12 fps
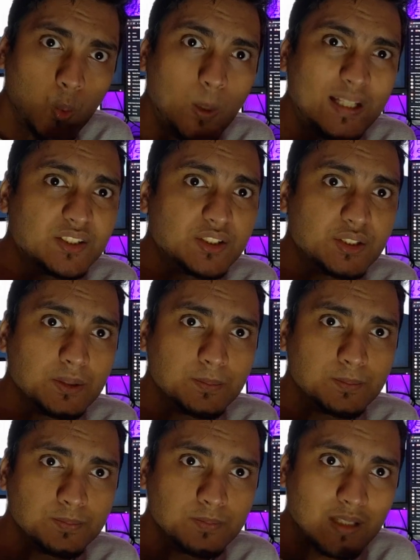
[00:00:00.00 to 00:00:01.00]
which
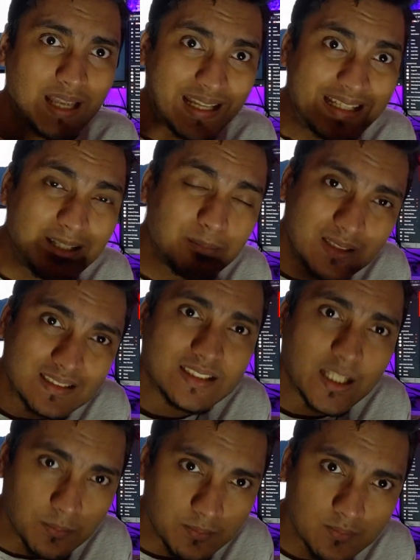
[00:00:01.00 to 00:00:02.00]
enables
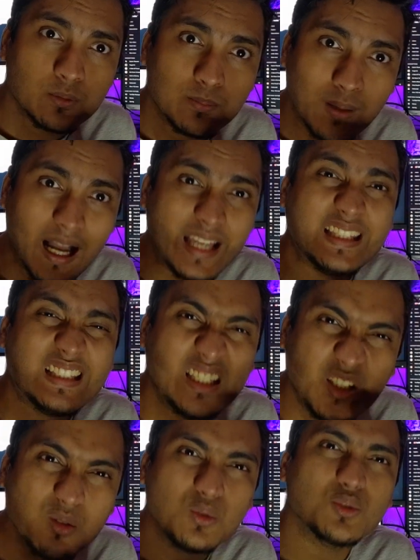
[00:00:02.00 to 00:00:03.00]
them to buy
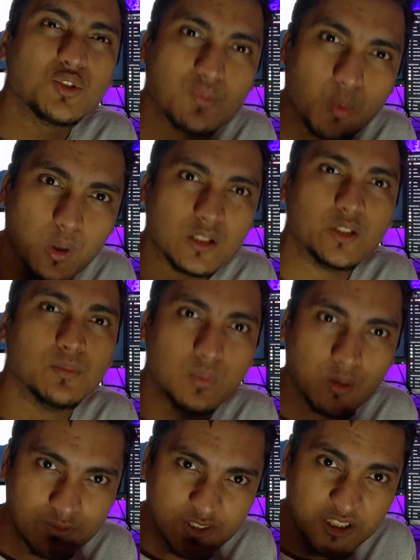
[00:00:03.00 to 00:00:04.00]
huge volume
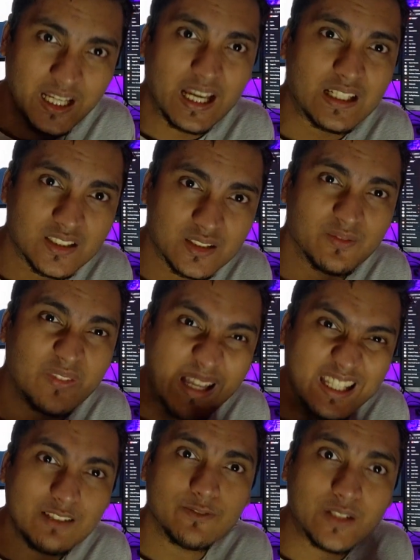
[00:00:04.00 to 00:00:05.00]
of shares
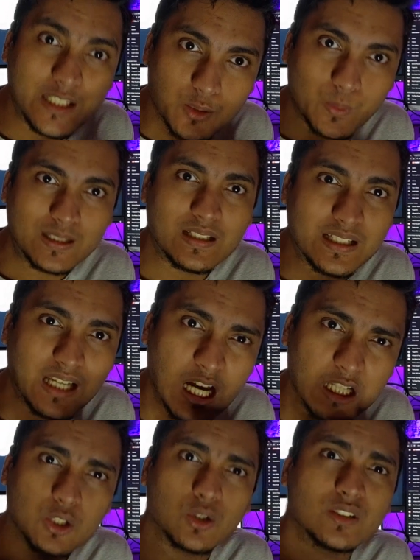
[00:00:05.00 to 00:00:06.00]
very frequently
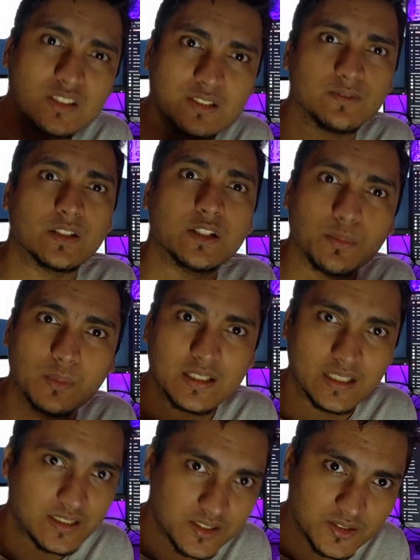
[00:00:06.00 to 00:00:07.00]
across different
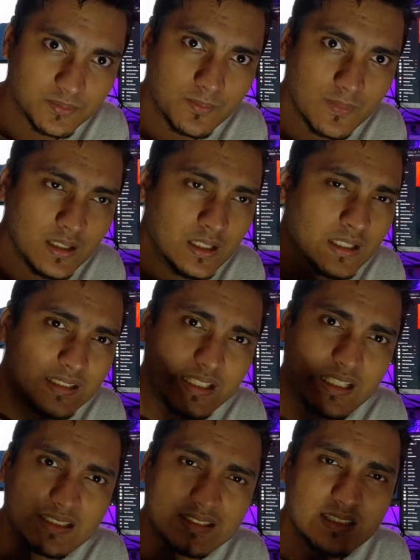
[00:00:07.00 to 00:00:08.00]
markets.
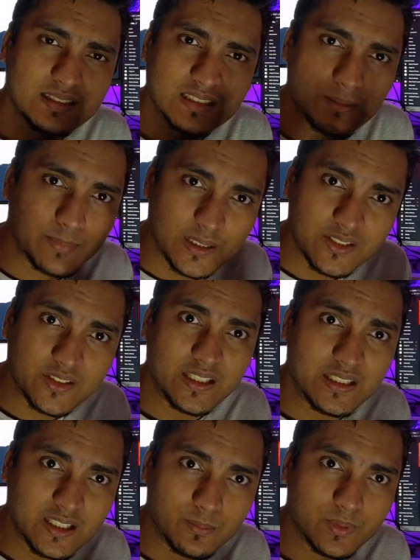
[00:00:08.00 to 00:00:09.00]
TRC is a complete
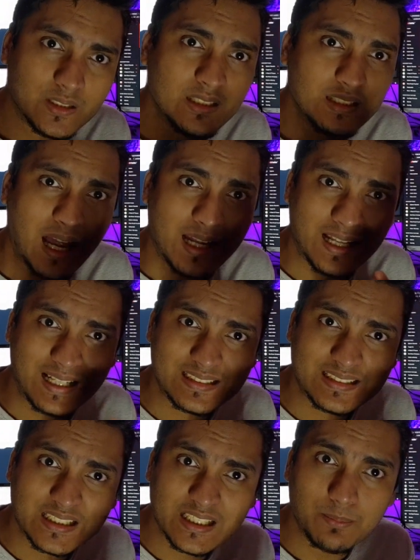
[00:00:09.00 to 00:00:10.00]
trading company and
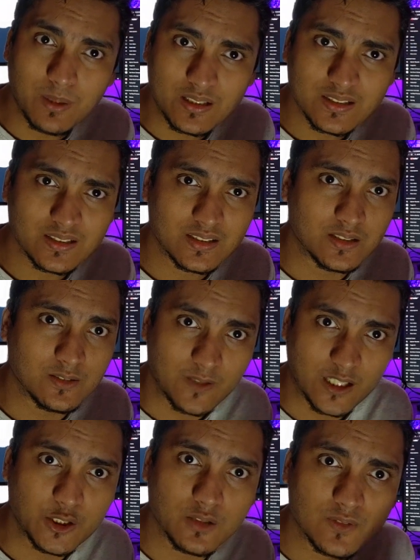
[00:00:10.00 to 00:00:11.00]
has three parts: the
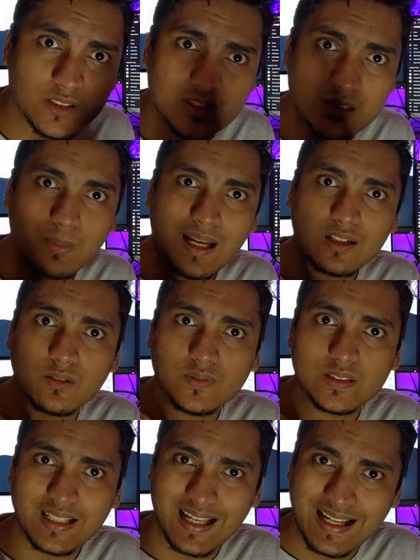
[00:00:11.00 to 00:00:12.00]
front office, the back
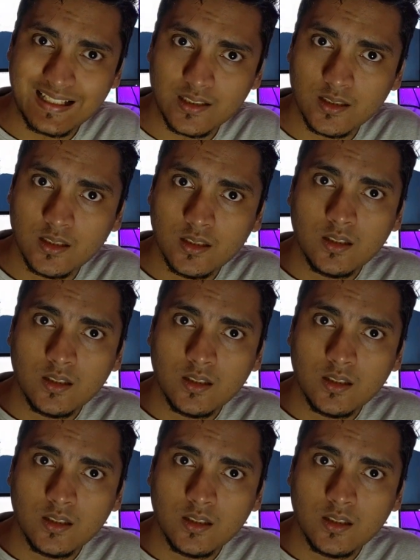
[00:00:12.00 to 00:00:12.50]
office, and